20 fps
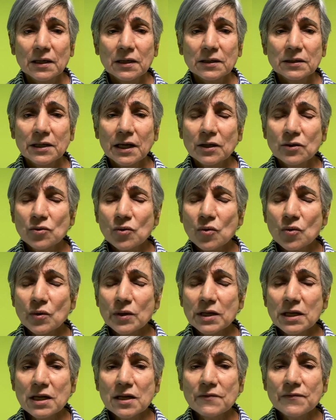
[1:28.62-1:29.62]
that no
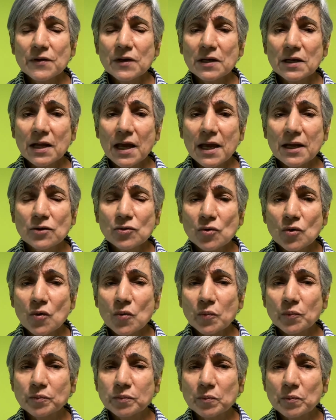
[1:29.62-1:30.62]
evil and no
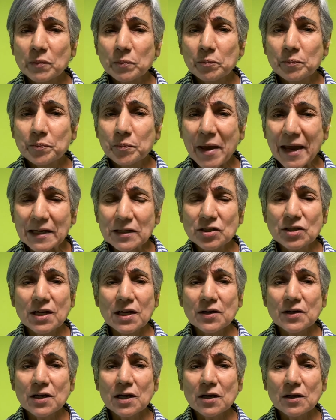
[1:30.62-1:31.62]

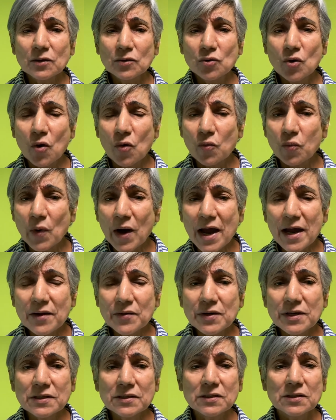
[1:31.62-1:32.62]
bacteria, no
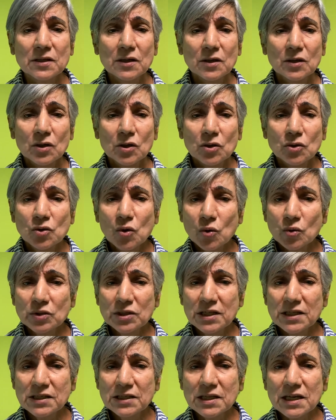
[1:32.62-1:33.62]
virus, no
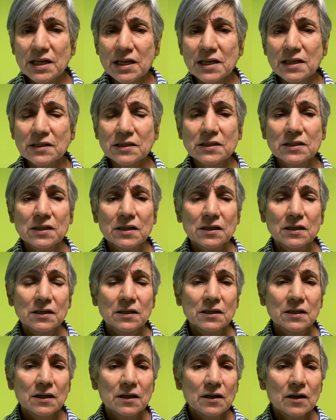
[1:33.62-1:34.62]
disease
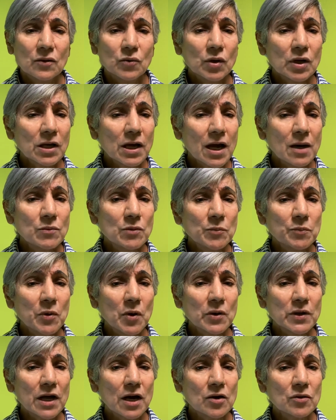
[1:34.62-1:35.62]
will come
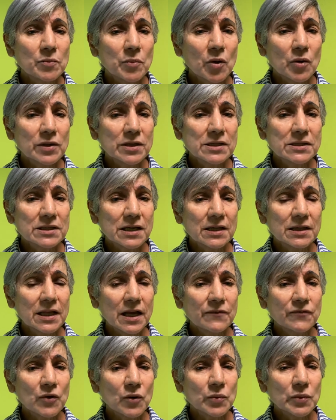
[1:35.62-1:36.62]
upon our bodies. And
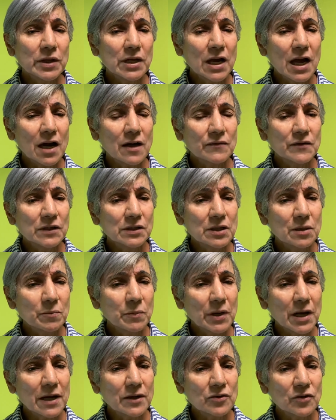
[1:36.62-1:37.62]
therefore we cover the
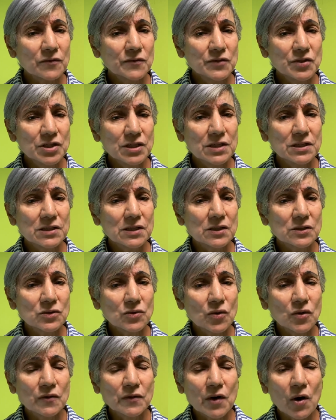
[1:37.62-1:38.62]
blood of Jesus
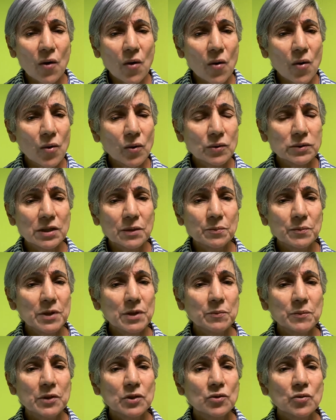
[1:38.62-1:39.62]
over all the
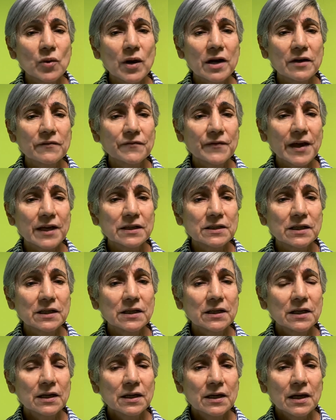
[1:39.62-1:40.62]
people who are affected.
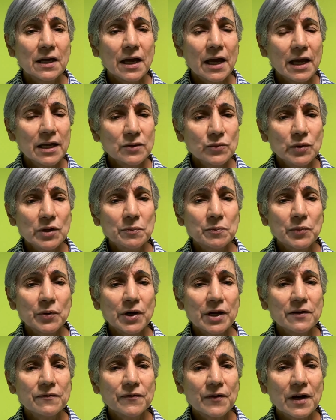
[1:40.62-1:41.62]
And we
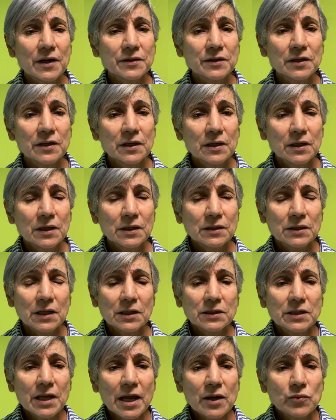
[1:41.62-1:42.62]
pray, Father,
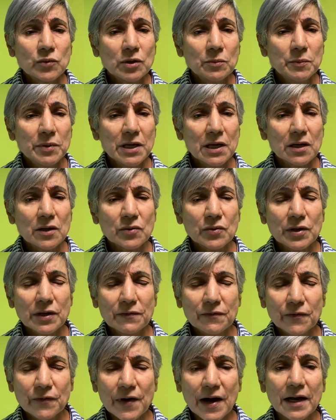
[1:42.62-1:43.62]
that there will be a
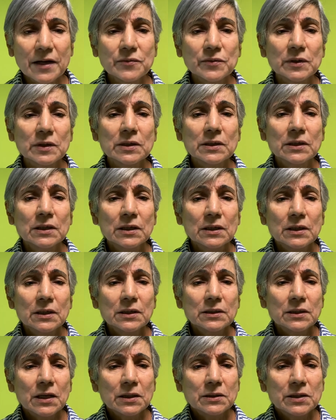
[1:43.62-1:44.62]
revival,
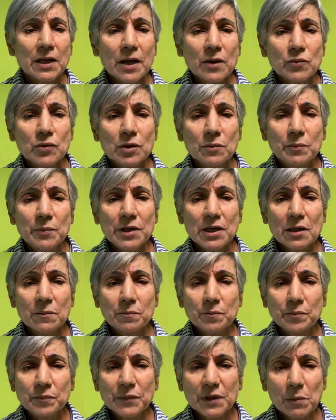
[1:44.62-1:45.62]
that there will be
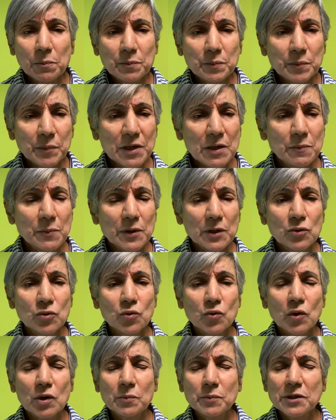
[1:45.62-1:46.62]
the people who
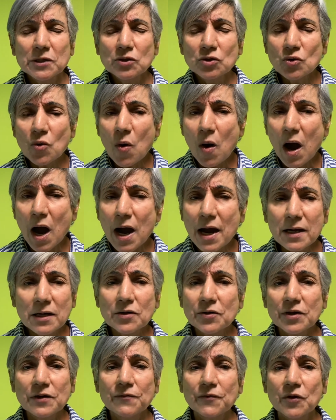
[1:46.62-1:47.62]
will be so
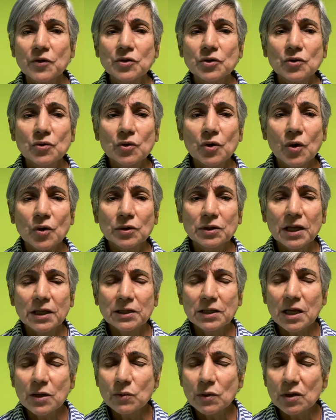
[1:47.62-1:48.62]
hungry for you, Lord, that
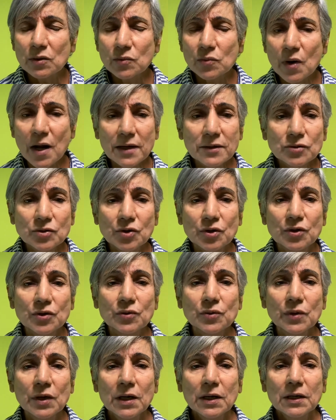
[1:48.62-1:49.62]
they will run to
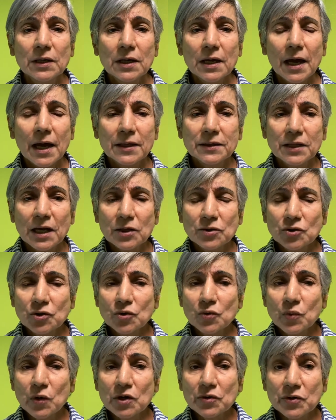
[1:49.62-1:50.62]
you, and that you
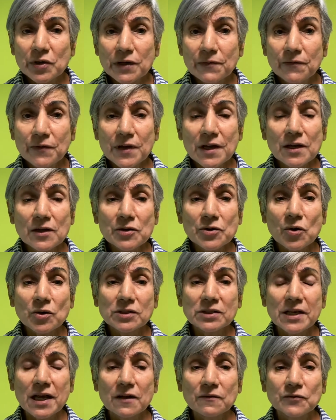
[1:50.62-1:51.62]
will reveal
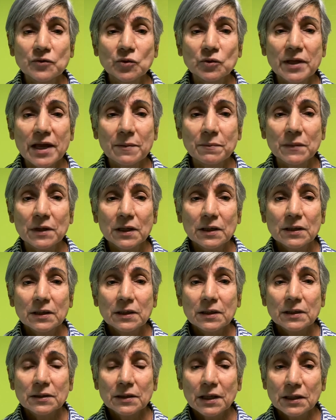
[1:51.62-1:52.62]
yourself to them,
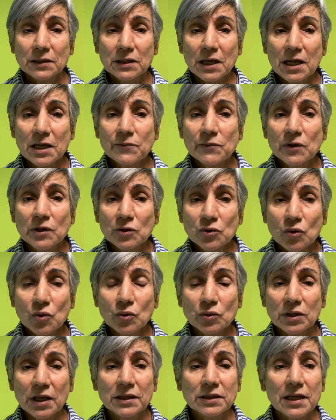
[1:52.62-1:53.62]
that they will know
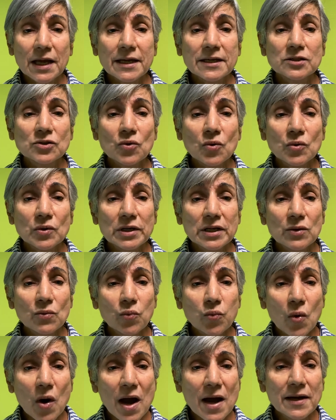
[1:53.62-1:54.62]
that there is only
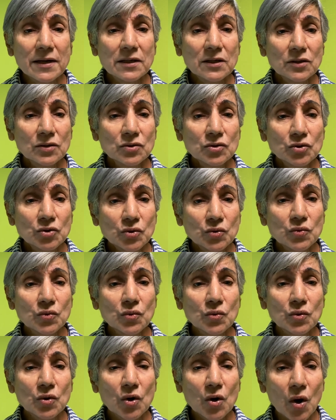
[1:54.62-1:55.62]
one
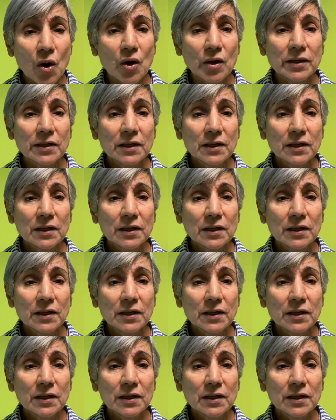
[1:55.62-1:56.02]
true God,